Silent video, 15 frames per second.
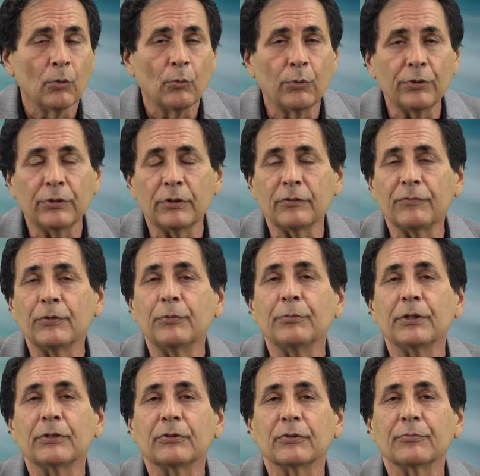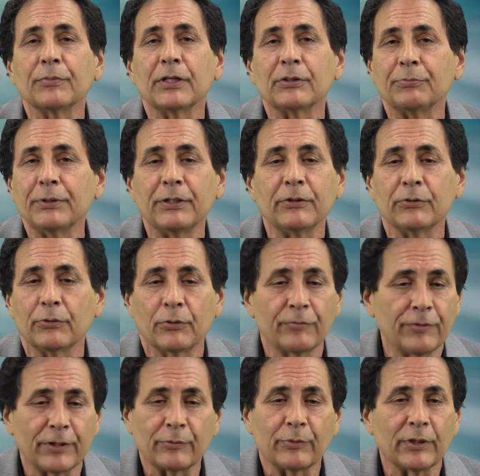Within a few minutes of my speaking to her, in
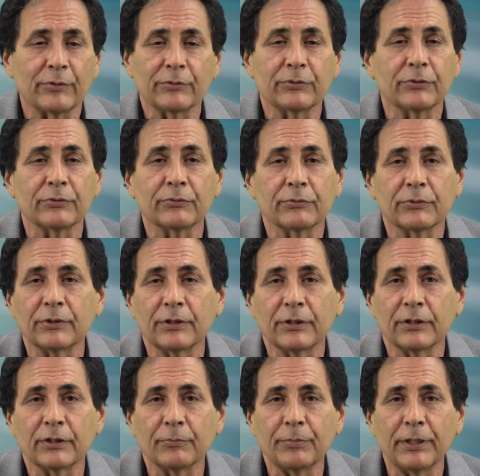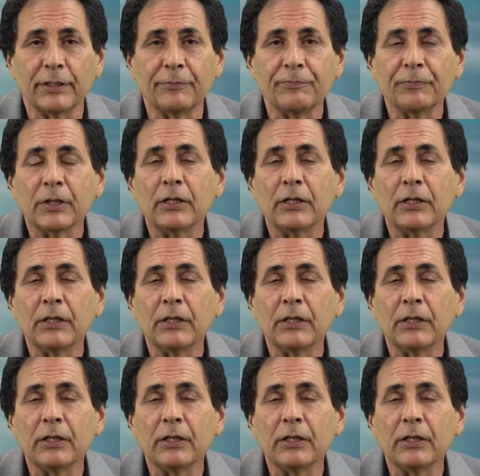fact, while I was still sitting on the bed,